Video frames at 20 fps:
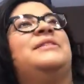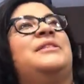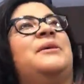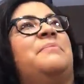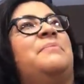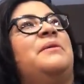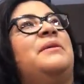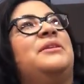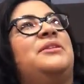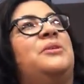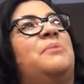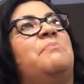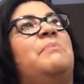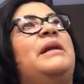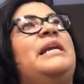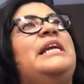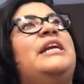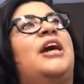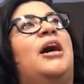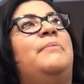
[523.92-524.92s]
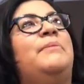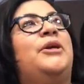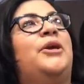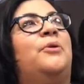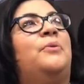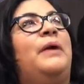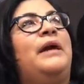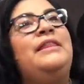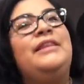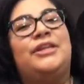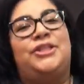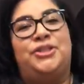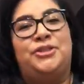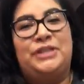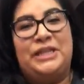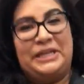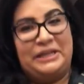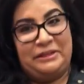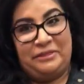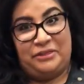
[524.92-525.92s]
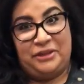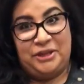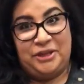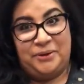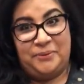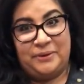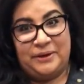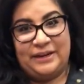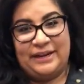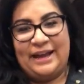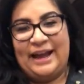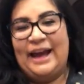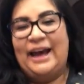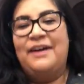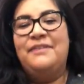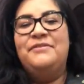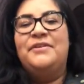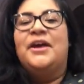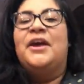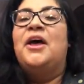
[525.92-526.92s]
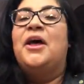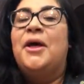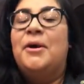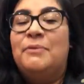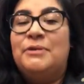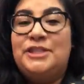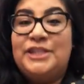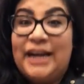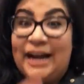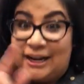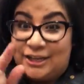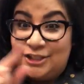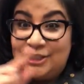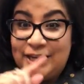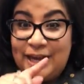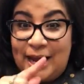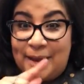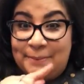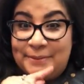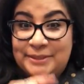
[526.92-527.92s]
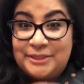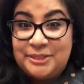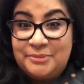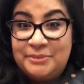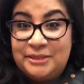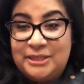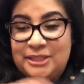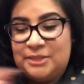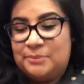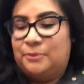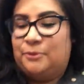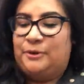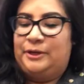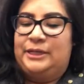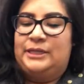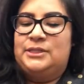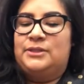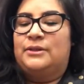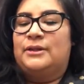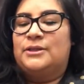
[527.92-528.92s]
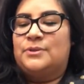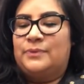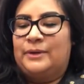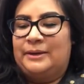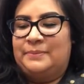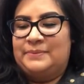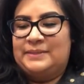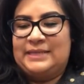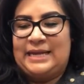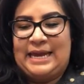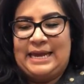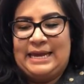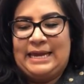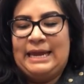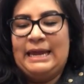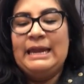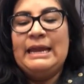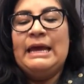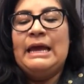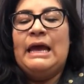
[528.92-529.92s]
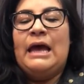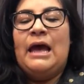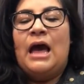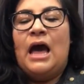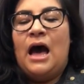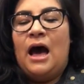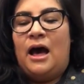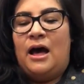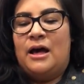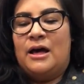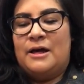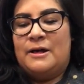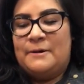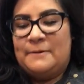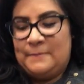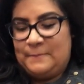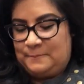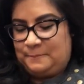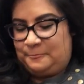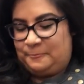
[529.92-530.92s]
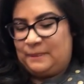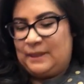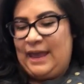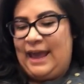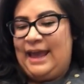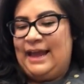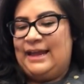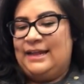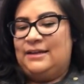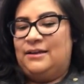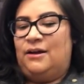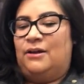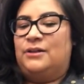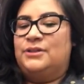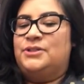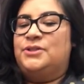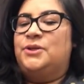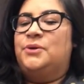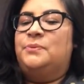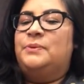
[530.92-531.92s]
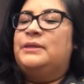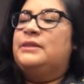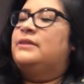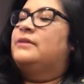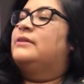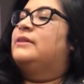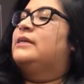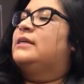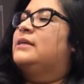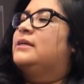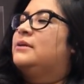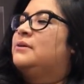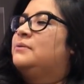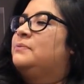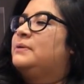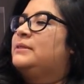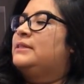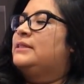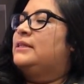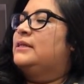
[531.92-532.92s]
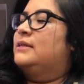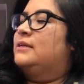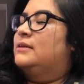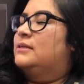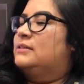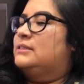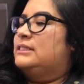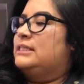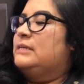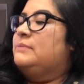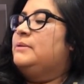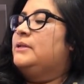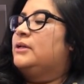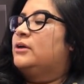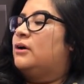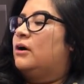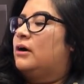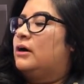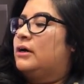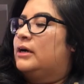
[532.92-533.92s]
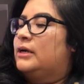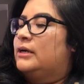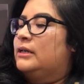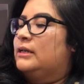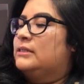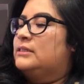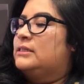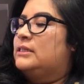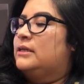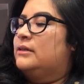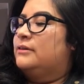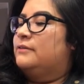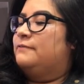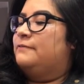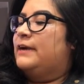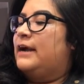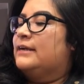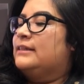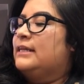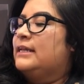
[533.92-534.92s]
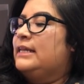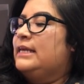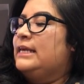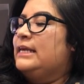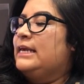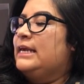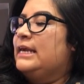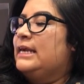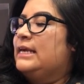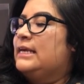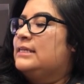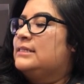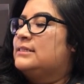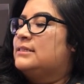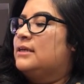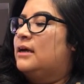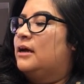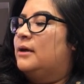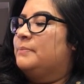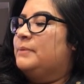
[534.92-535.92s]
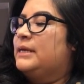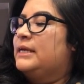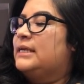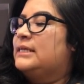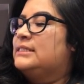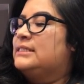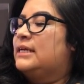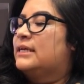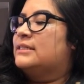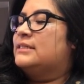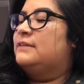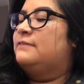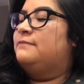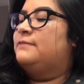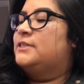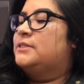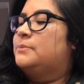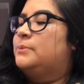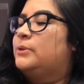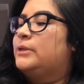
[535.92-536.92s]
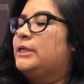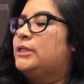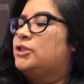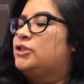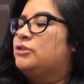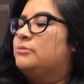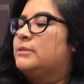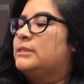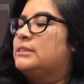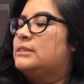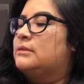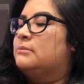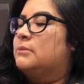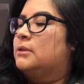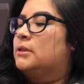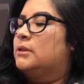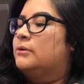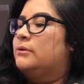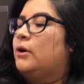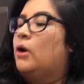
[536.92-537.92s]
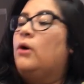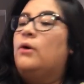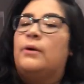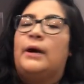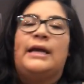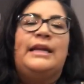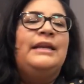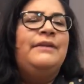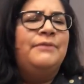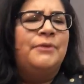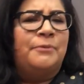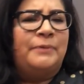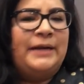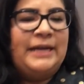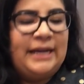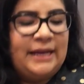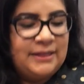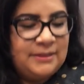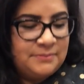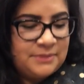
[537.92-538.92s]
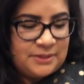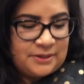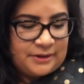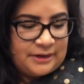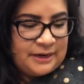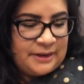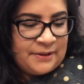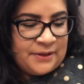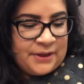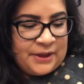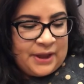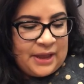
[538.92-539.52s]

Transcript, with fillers: some, some money coming your way that you didn't think you were gonna have, which actually happened to me this morning. So that's why I'm saying it. Um, and also with the, with the demon card, the, the fact that he is, um, he conducts invisible instruments in Melod. Oh, I didn't even read it. I'm sorry.